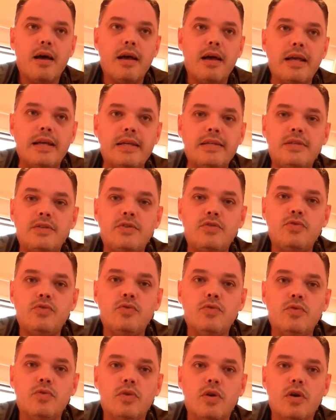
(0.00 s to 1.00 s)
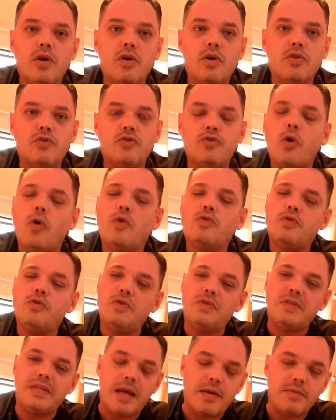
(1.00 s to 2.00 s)
is to talk to
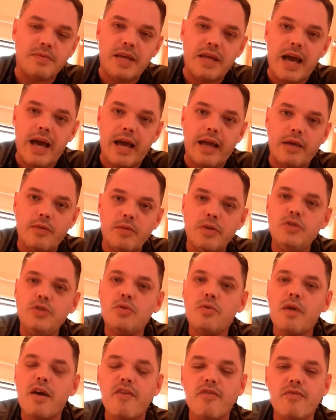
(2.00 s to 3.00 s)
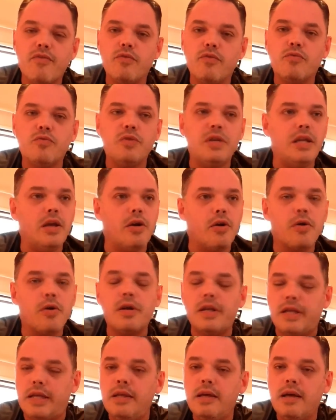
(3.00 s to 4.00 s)
the sound guy. When you arrive really
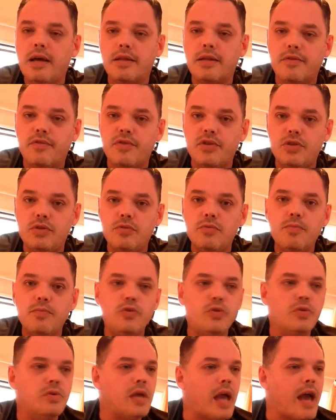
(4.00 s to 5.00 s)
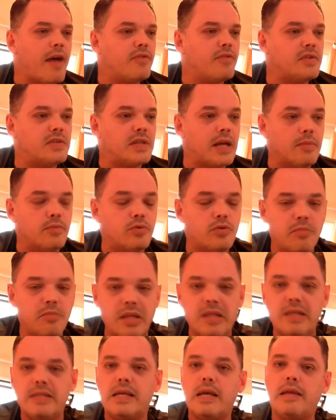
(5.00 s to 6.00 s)
early at the venue, you have the time to
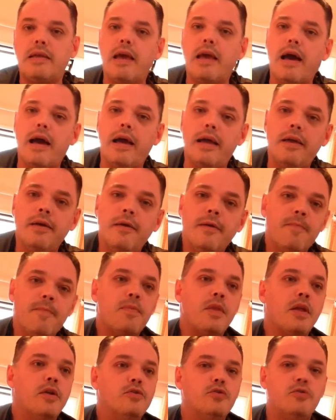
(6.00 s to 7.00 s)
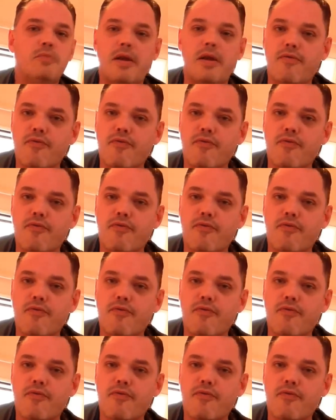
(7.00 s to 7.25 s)
meet the sound guy, to make